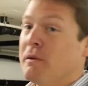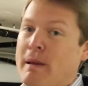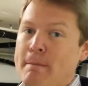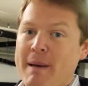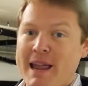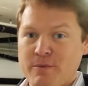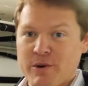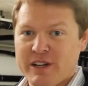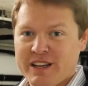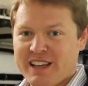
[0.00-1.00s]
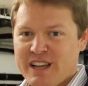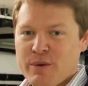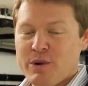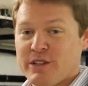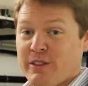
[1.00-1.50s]
Beam paintwork,
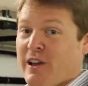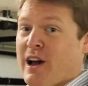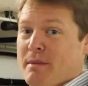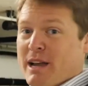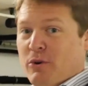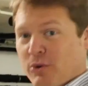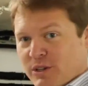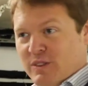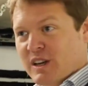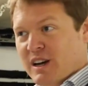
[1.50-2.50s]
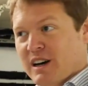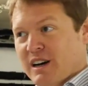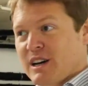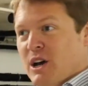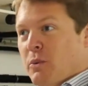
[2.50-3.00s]
which at the time I ordered the
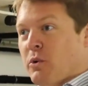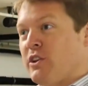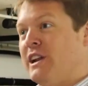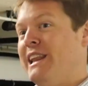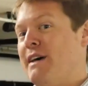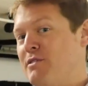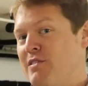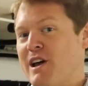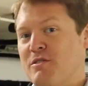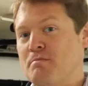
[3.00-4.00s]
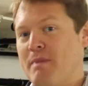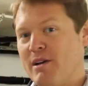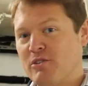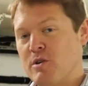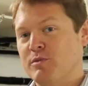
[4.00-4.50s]
car was an
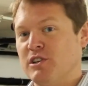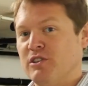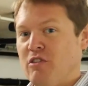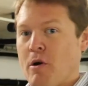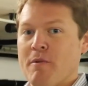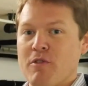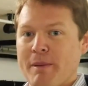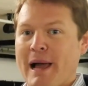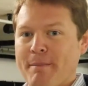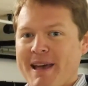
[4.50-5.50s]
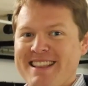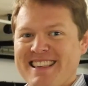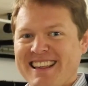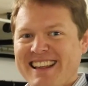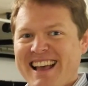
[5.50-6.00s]
£11,000 option on top of the black
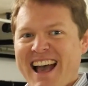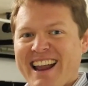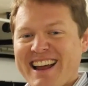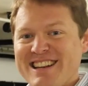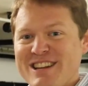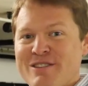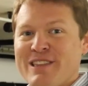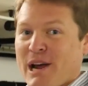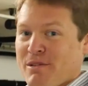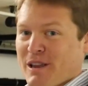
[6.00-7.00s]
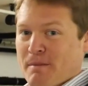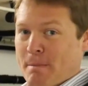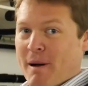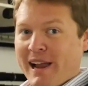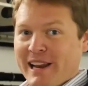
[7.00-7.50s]
paint, and I knew that I was going to be
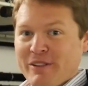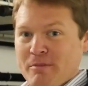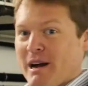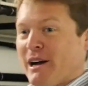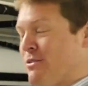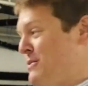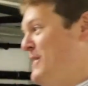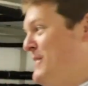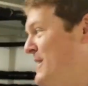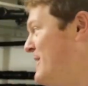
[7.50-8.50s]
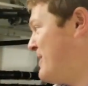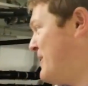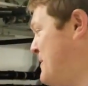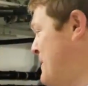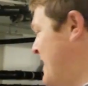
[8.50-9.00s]
piling on the miles with this
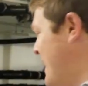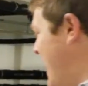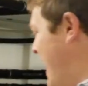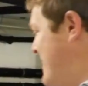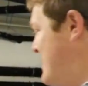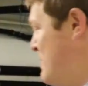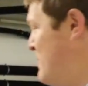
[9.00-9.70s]
car, I knew